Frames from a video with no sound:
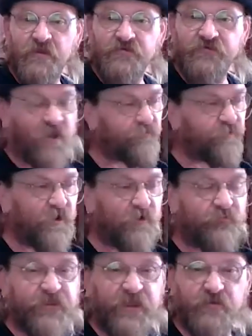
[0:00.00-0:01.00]
Top
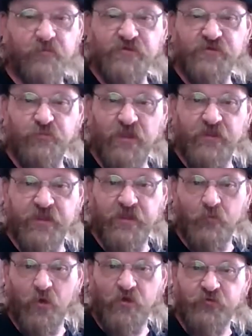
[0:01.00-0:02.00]
shelf cannabis,
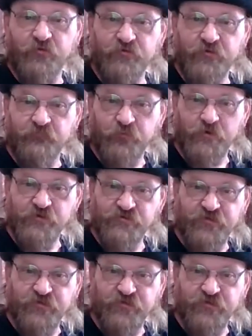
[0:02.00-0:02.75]
Bellingham, Washington. First sale